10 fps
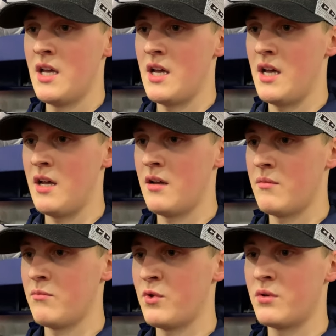
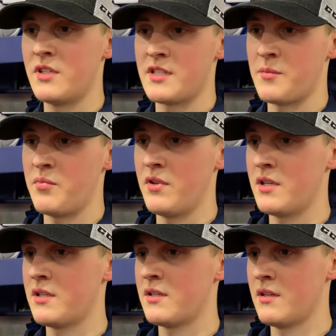Um, we were
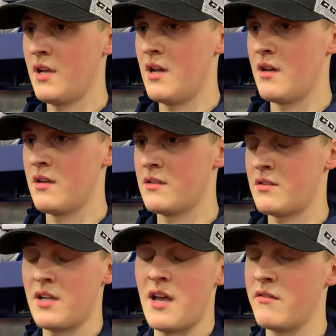disciplined. Uh,
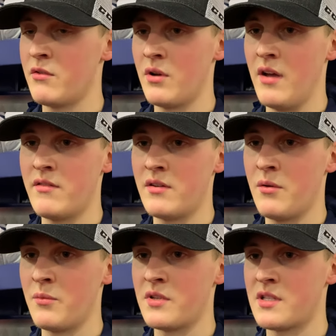so yeah, everyone,
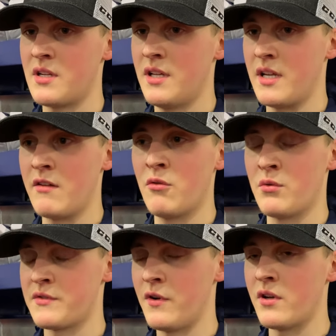everyone was clicking.
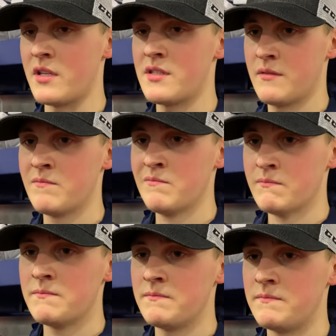Everyone was focused.
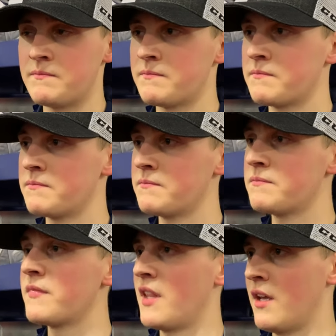Thank you,
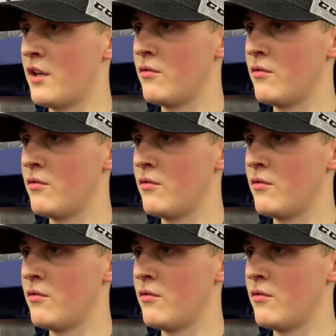Cayden. Thank